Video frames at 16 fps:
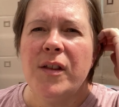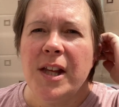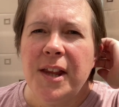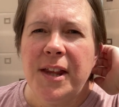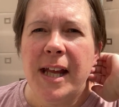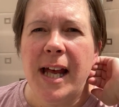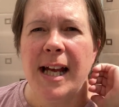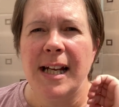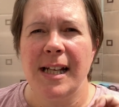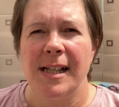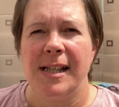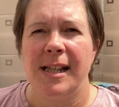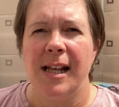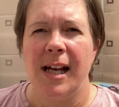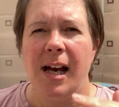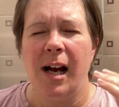the
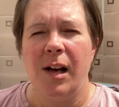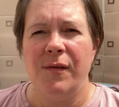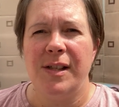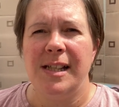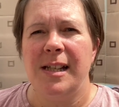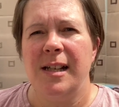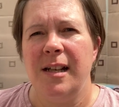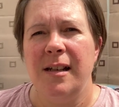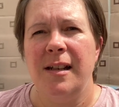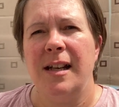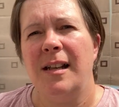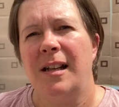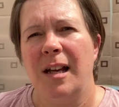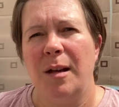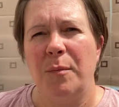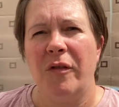things that I've seen in
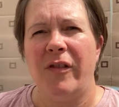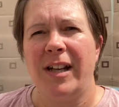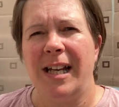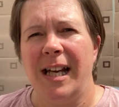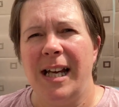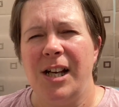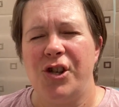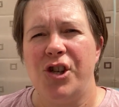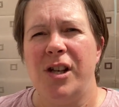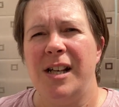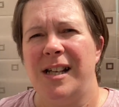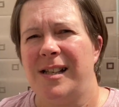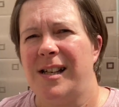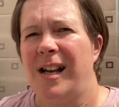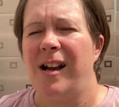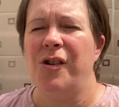gamification
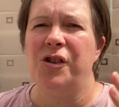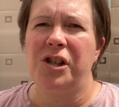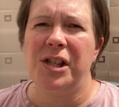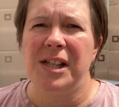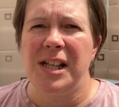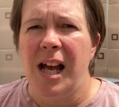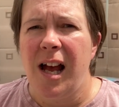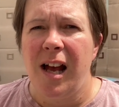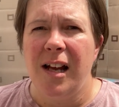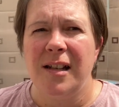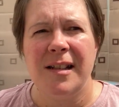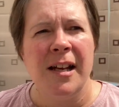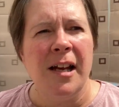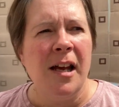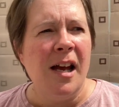is I understand